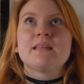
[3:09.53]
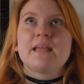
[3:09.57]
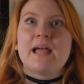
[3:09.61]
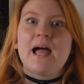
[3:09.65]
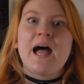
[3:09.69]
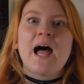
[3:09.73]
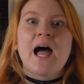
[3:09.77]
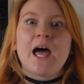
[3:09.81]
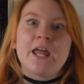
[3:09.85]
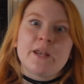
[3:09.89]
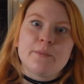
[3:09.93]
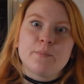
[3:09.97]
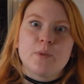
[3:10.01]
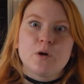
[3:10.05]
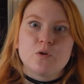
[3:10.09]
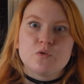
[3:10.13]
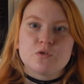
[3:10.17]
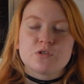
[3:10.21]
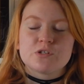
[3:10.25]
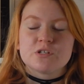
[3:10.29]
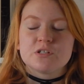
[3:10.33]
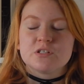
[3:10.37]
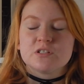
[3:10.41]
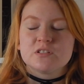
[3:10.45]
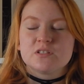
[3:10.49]
they had
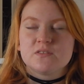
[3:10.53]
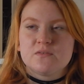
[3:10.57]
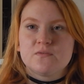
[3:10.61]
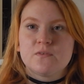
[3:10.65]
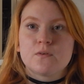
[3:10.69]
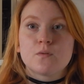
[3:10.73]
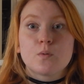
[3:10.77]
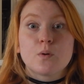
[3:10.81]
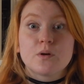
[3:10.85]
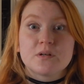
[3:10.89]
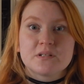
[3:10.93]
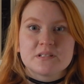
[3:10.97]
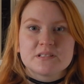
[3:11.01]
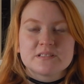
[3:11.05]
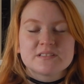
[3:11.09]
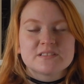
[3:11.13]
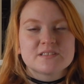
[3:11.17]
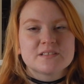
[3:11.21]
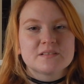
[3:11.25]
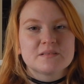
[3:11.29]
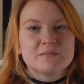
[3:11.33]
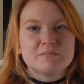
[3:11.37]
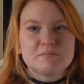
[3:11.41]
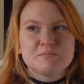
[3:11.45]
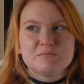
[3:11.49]
emotions for
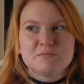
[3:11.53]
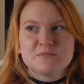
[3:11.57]
once.